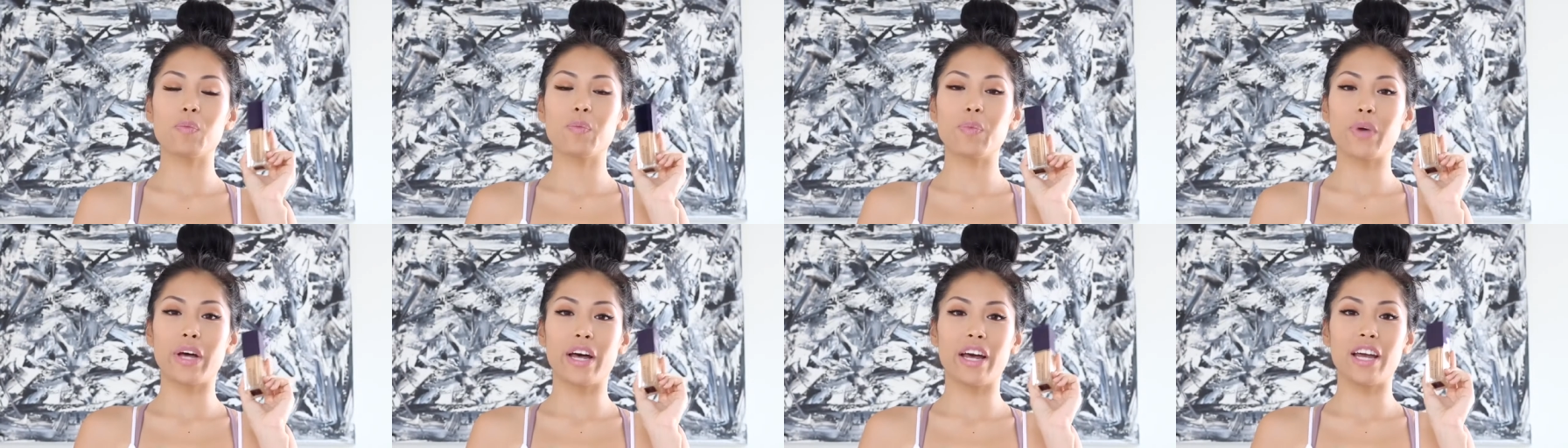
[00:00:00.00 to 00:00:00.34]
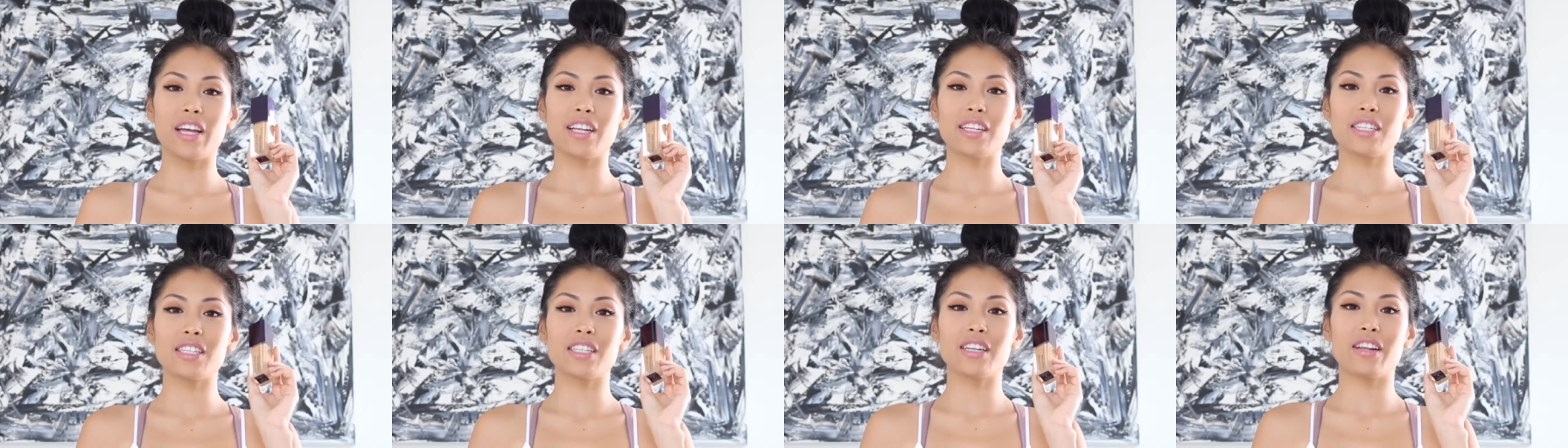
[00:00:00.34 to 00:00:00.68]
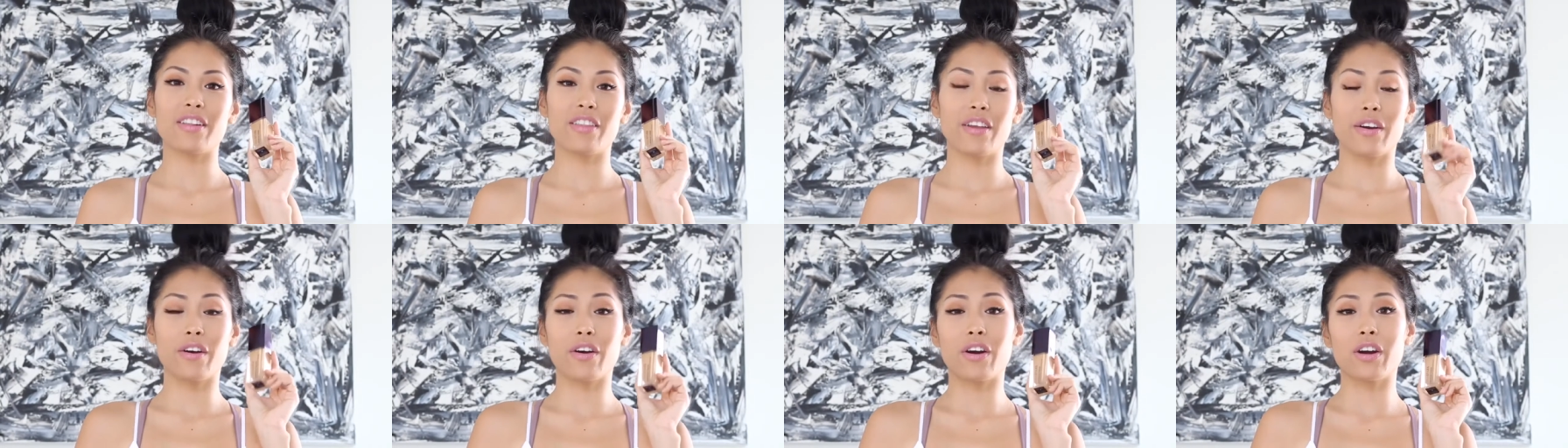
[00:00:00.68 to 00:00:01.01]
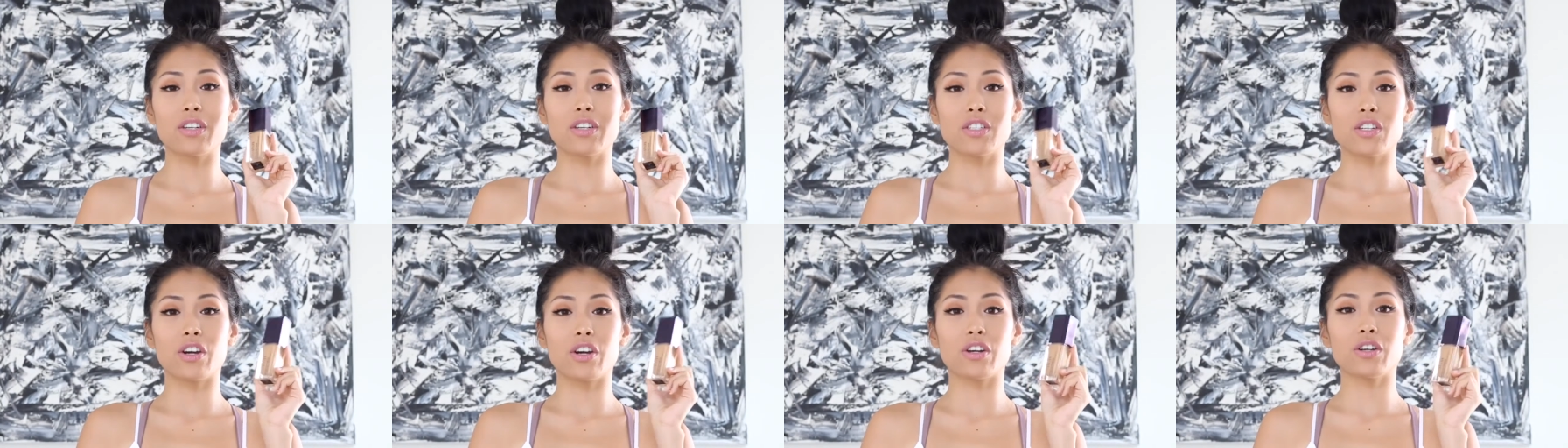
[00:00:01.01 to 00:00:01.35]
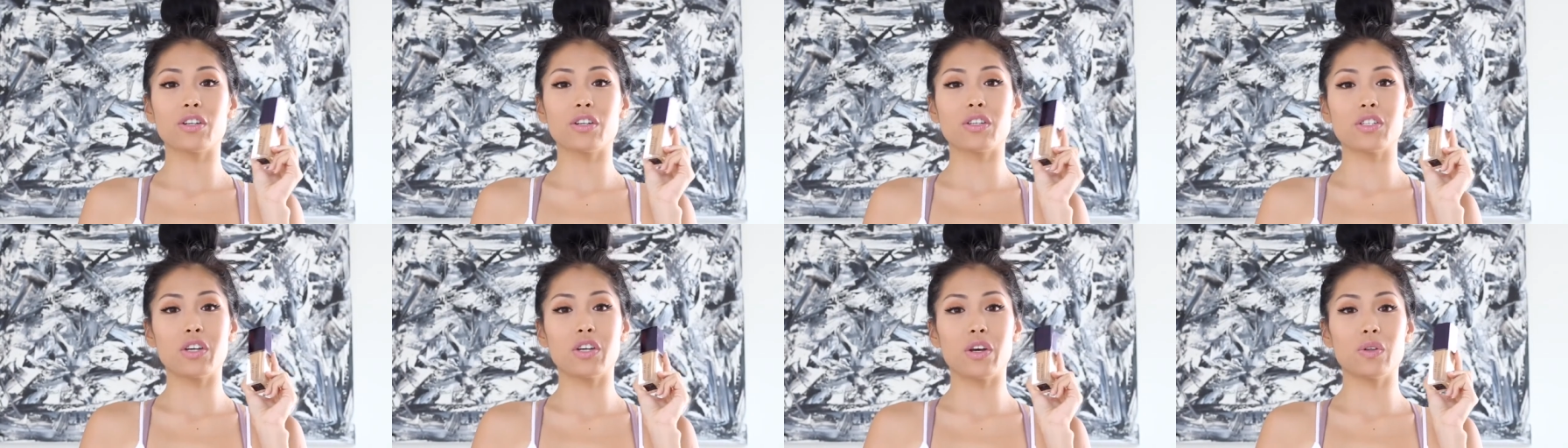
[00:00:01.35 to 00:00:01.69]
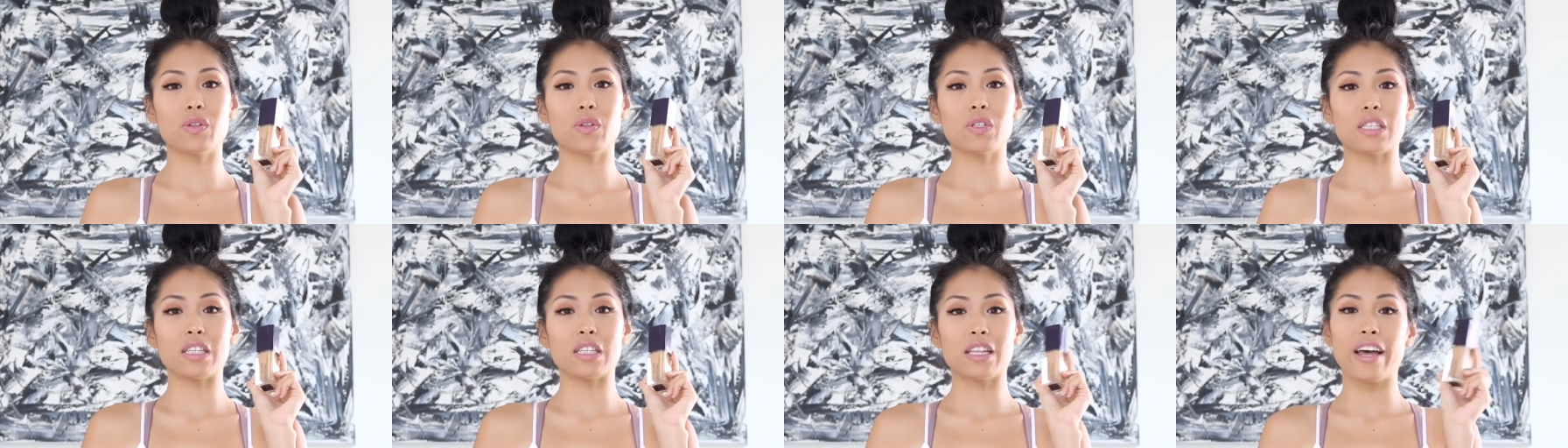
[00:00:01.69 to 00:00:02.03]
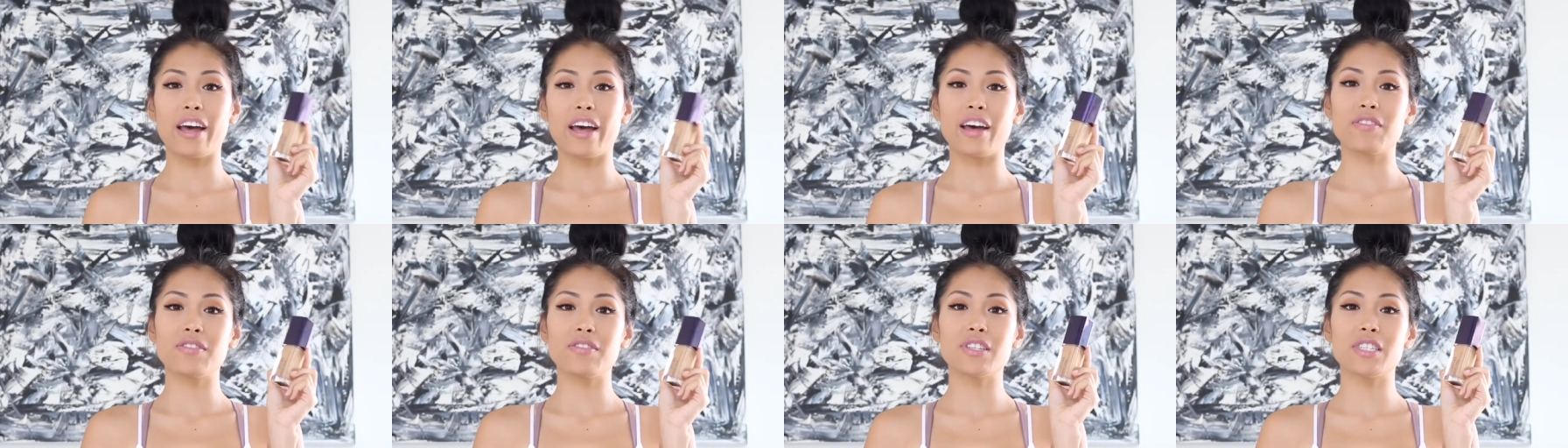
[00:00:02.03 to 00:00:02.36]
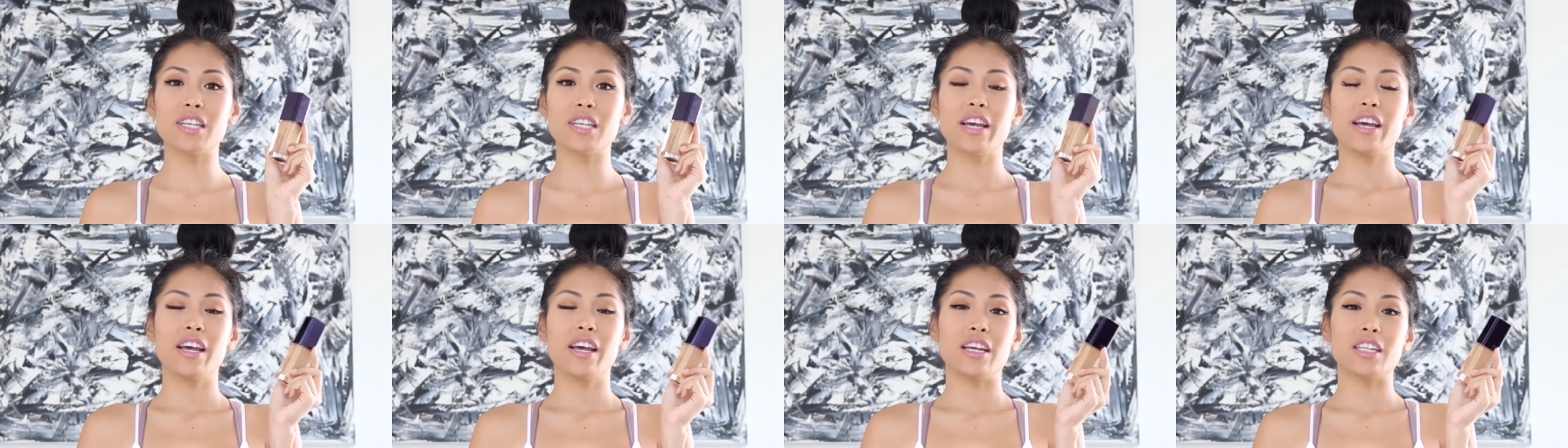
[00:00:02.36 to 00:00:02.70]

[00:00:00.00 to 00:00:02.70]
but there are darker tones left